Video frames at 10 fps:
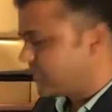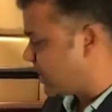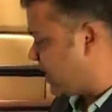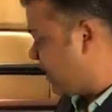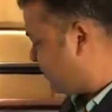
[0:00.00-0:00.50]

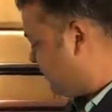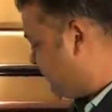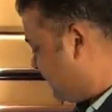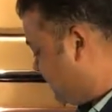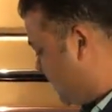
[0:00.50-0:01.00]
the
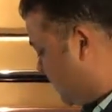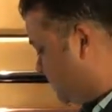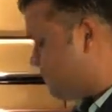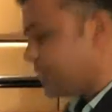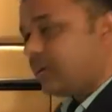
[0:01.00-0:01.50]
gateway will
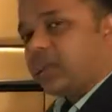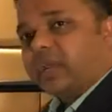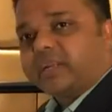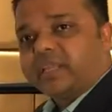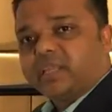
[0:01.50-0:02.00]
be
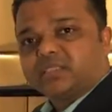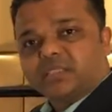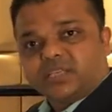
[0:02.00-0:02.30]
acting as